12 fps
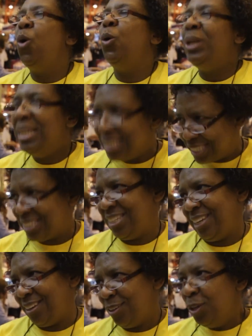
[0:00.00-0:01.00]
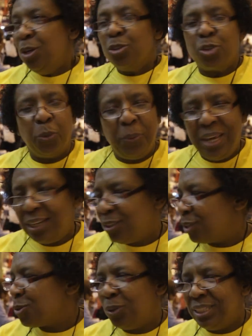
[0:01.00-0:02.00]
holistic. So we are
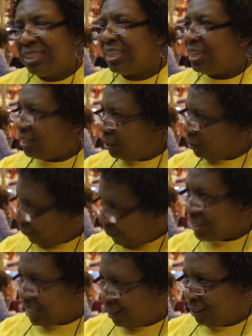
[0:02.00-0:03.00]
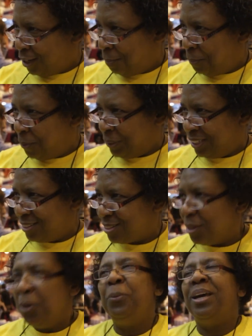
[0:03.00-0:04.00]
not only thinking of the physical component,
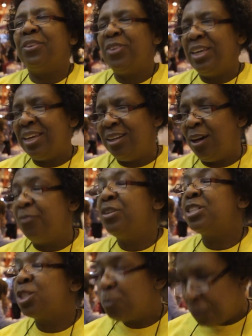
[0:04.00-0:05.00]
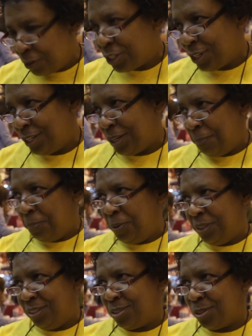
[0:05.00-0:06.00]
we are thinking of the spiritual
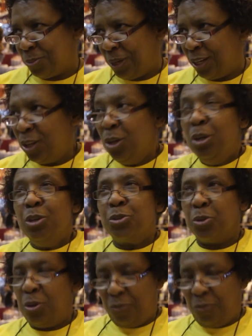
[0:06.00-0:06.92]
component as well. So you